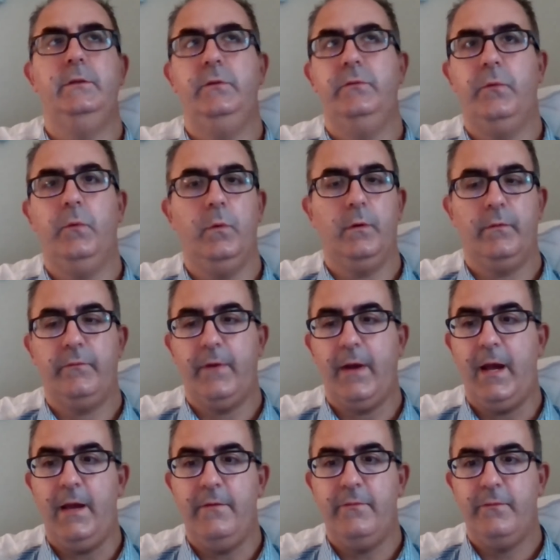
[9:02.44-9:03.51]
to do 4 or
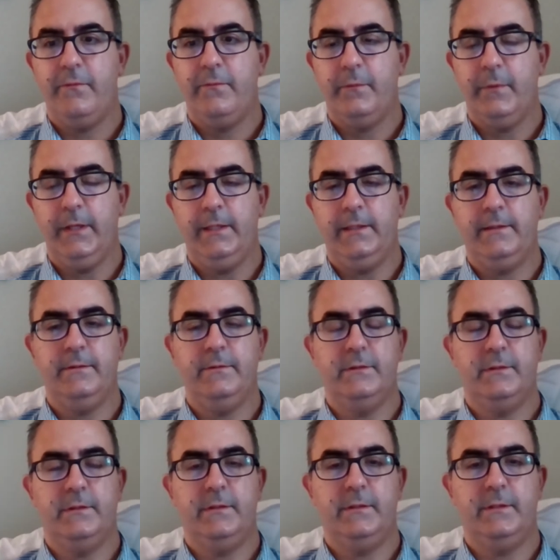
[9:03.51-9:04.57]
5, right?
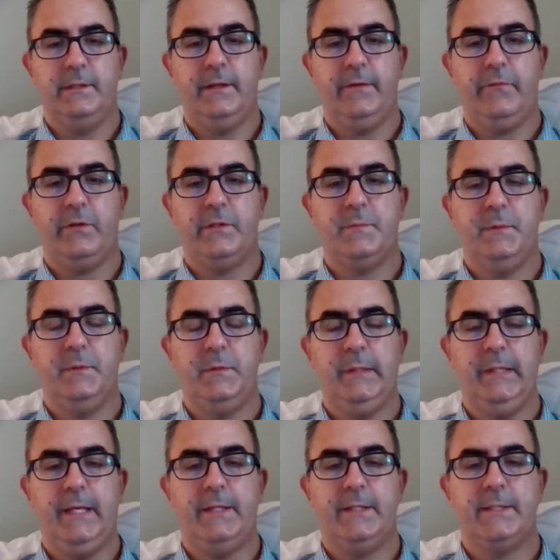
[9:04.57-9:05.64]
There's a difference
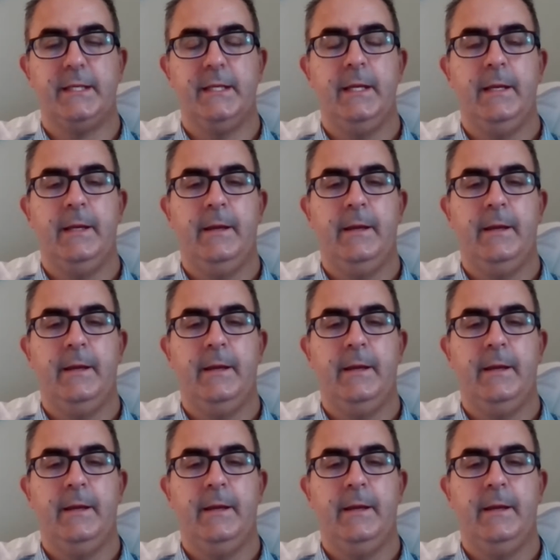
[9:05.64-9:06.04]
between those.